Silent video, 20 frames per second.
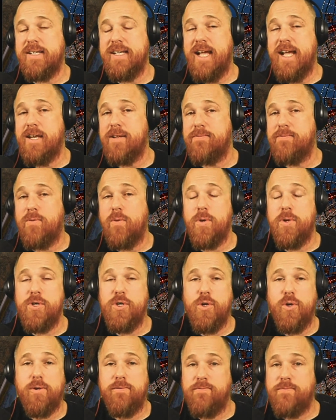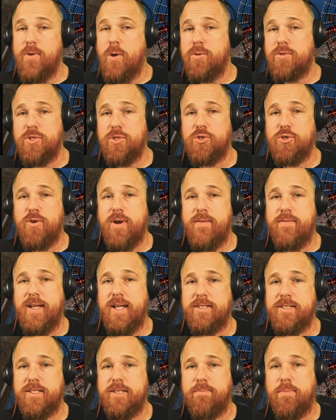California or folks that travel
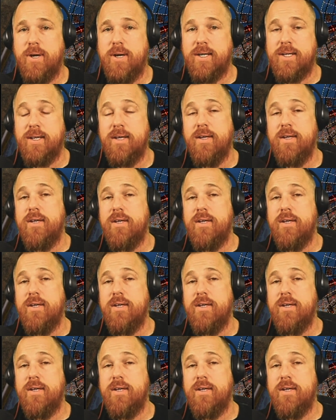out to the park,